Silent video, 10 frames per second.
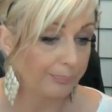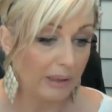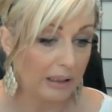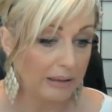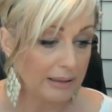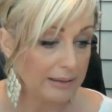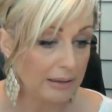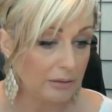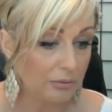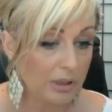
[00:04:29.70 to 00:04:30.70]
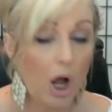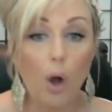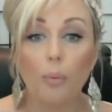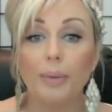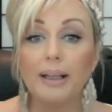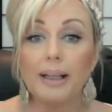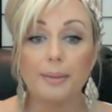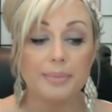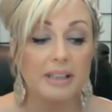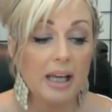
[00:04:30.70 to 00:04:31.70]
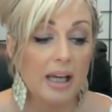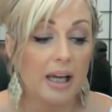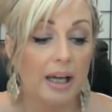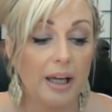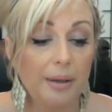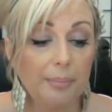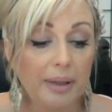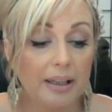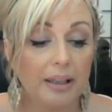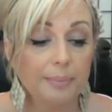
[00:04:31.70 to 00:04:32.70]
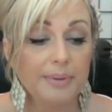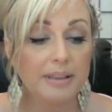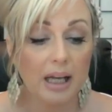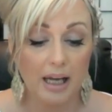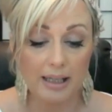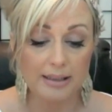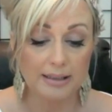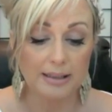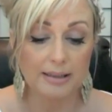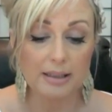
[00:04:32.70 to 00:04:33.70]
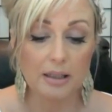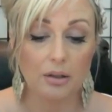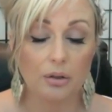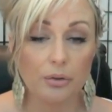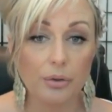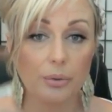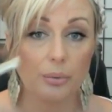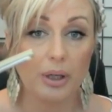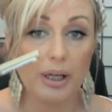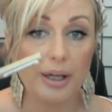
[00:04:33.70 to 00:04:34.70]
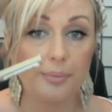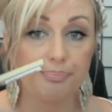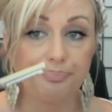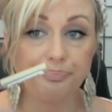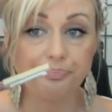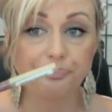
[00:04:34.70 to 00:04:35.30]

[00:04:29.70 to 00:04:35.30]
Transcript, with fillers: and that's it. Oh, my lips. Uh, my lips, I did the L'Oreal um,